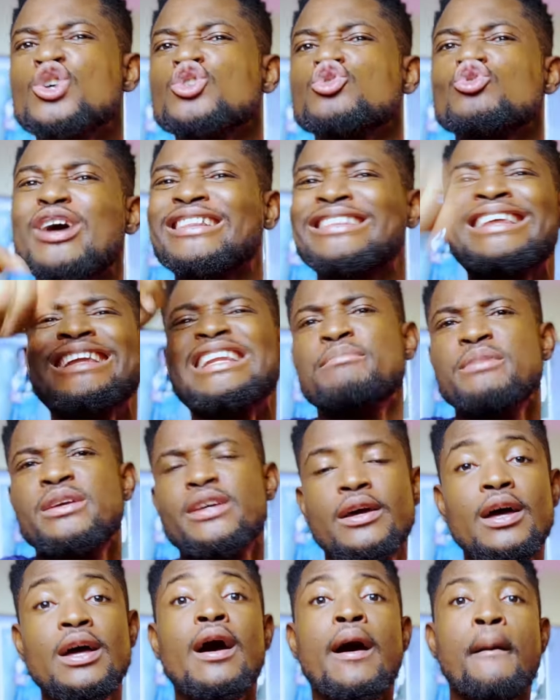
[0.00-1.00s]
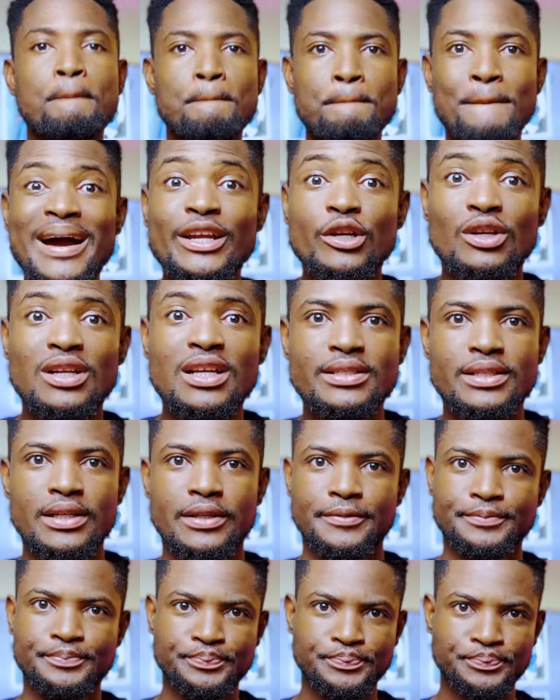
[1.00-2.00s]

So you're telling me, mind you, listen,